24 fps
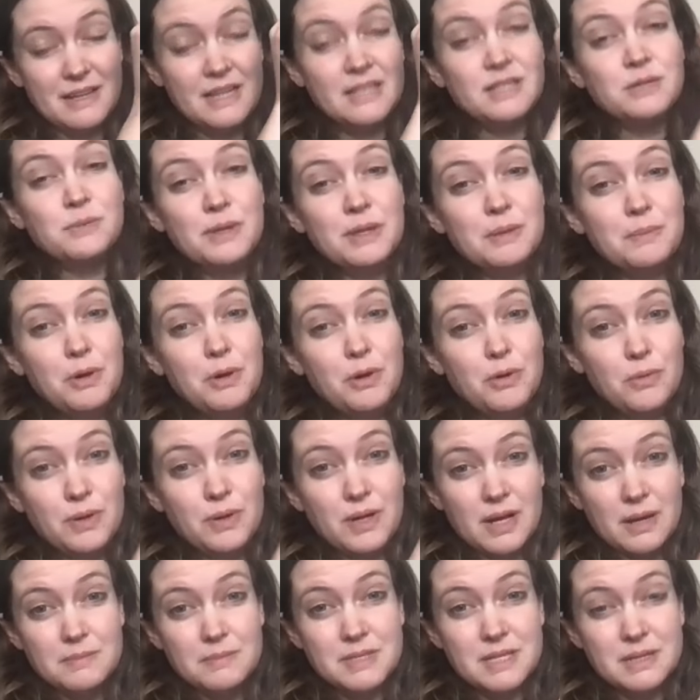it's when the
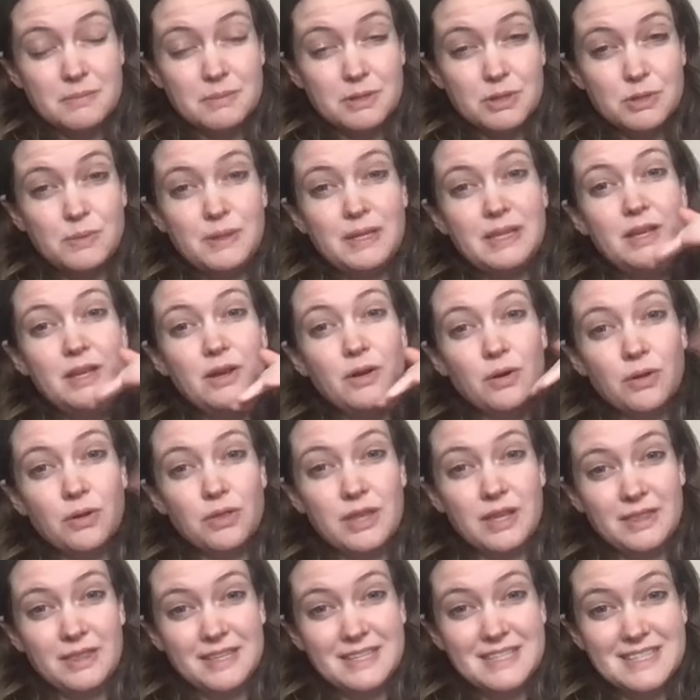moon comes in between the
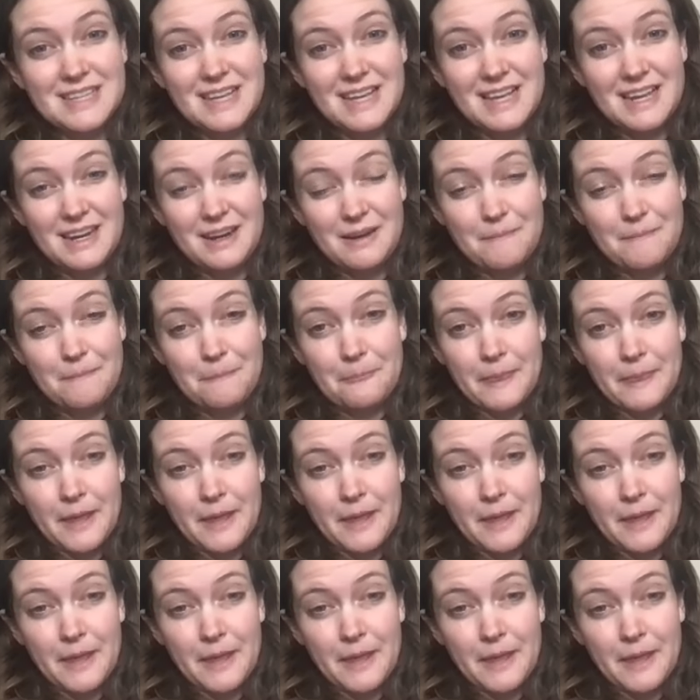Earth and the sun,